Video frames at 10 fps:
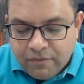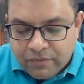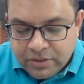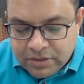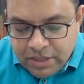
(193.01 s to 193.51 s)

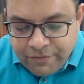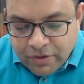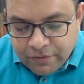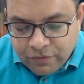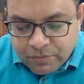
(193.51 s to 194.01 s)
verse
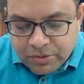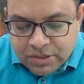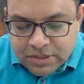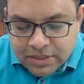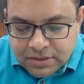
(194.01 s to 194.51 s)
344
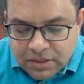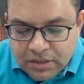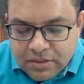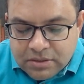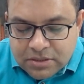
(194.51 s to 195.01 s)
buddha says
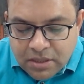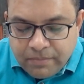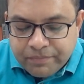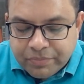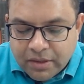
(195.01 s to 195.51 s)

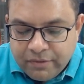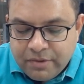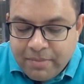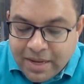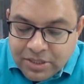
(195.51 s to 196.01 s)
some if
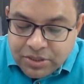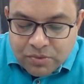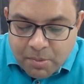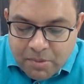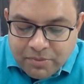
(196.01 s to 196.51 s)
they manage to
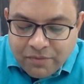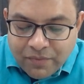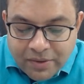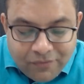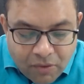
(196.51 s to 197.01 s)
come out of
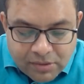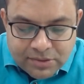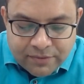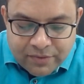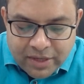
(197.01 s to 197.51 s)
one
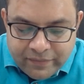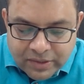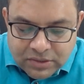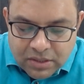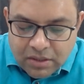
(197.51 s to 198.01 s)
forest of
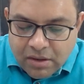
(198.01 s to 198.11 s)
cravings